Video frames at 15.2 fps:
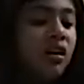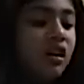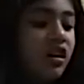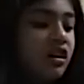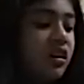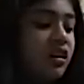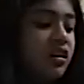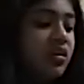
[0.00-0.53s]
I
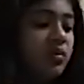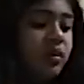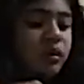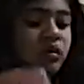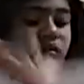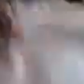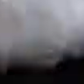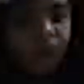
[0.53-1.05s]
think this
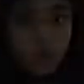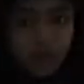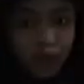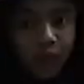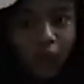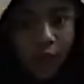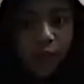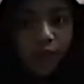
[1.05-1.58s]
one you wanna
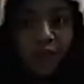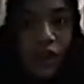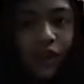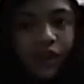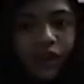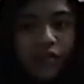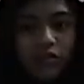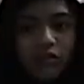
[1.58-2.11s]
wipe
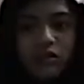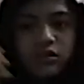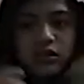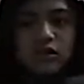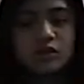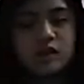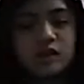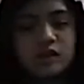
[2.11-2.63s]
it. Oh,
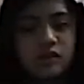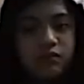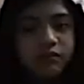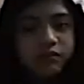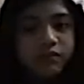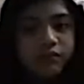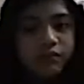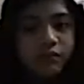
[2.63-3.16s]
that's so cute.
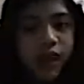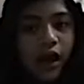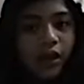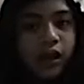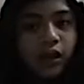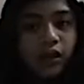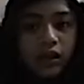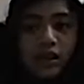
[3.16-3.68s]
I
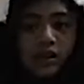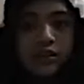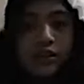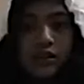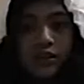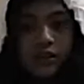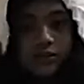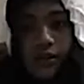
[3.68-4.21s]
think I'm gonna
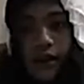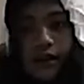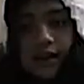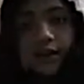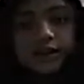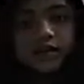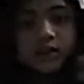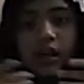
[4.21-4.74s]
use this one
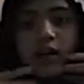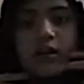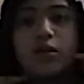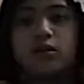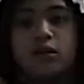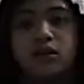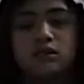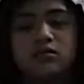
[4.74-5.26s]
because I
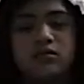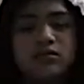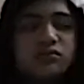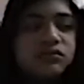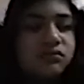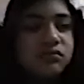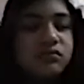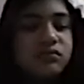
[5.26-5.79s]
only
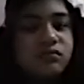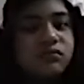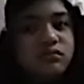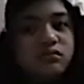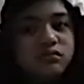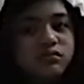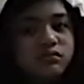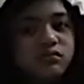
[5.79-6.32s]

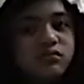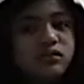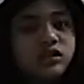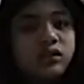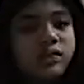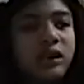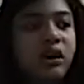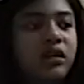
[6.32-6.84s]

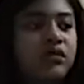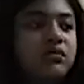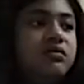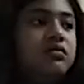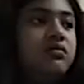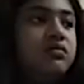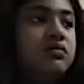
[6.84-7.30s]
smell.